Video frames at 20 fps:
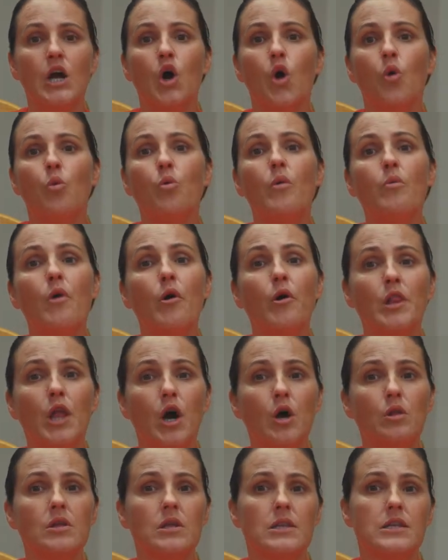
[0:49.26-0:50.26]
We will
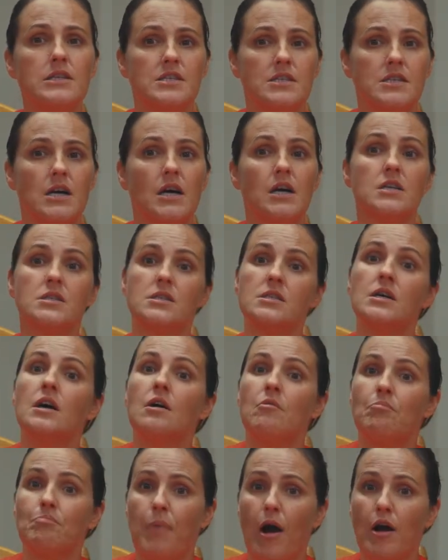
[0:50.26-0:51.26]
only discuss
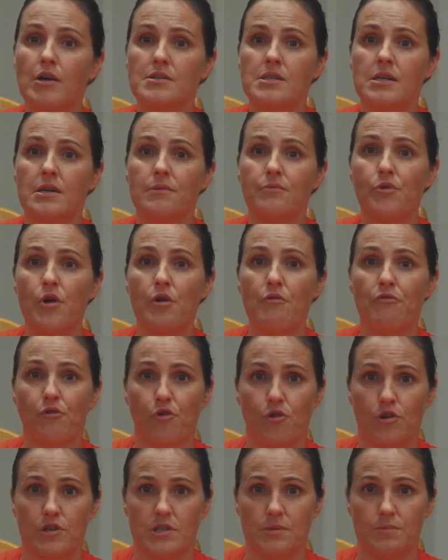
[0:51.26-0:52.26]
positive
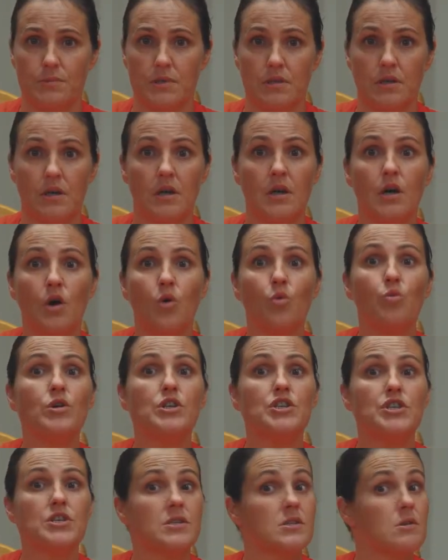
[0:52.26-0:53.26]
reinforcement,
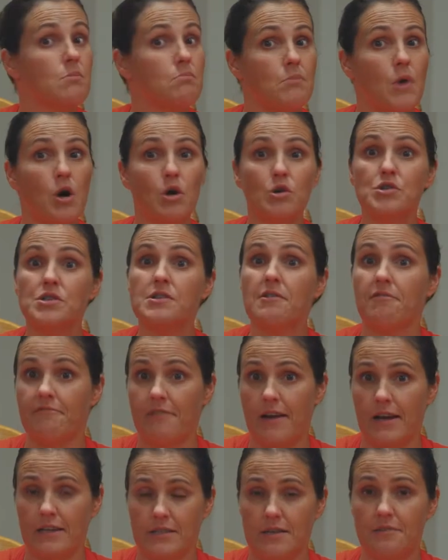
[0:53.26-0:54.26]
which is the most
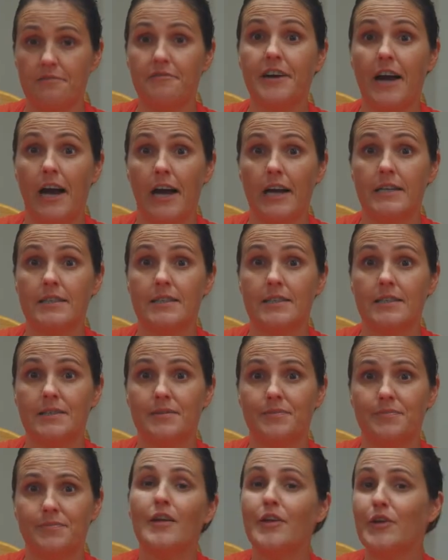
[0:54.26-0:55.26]
effective kind.
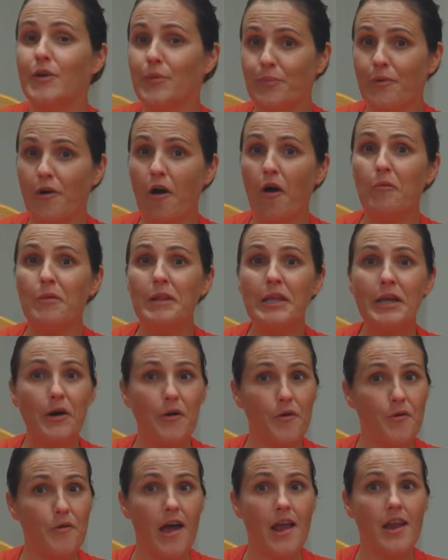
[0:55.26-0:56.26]
You probably
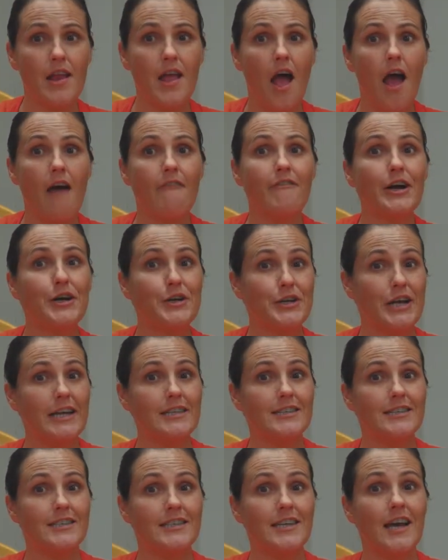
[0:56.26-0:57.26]
already have a good
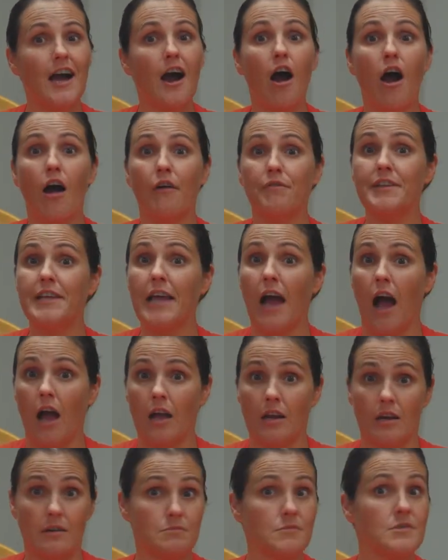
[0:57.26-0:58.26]
idea of the
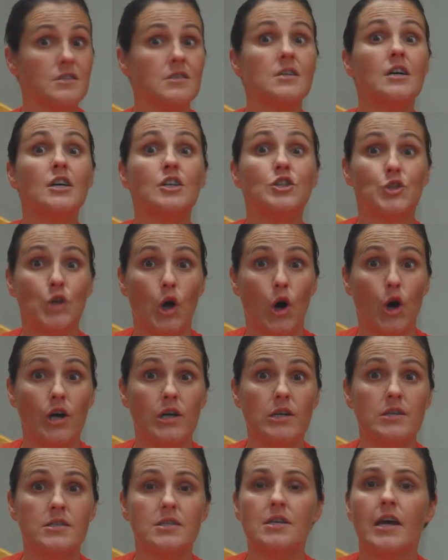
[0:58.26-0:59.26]
items,
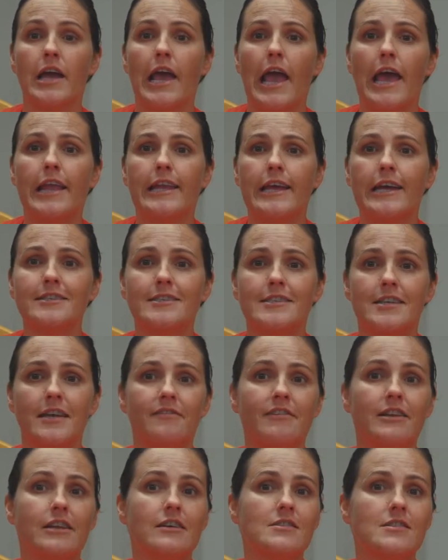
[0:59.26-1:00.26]
toys, and
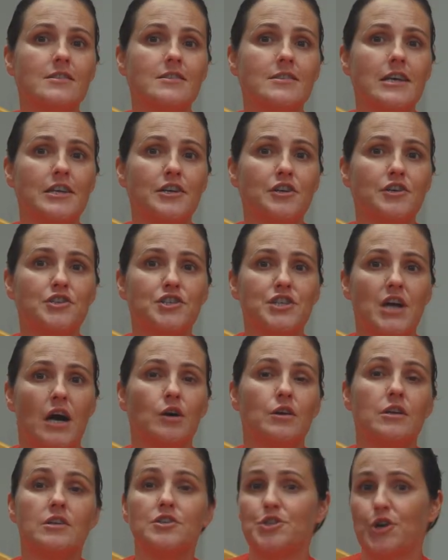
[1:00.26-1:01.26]
activities that your
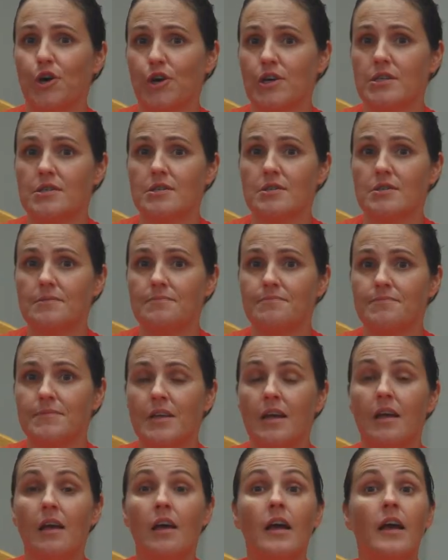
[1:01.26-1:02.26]
child enjoys.
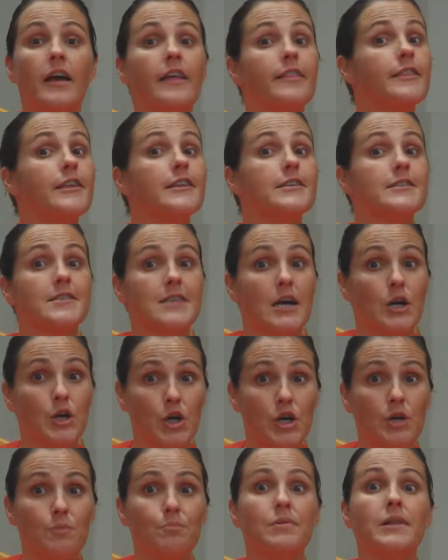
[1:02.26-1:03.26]
This is a
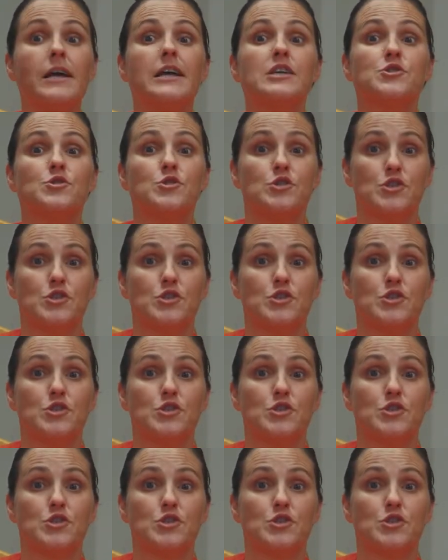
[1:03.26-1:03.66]
good place to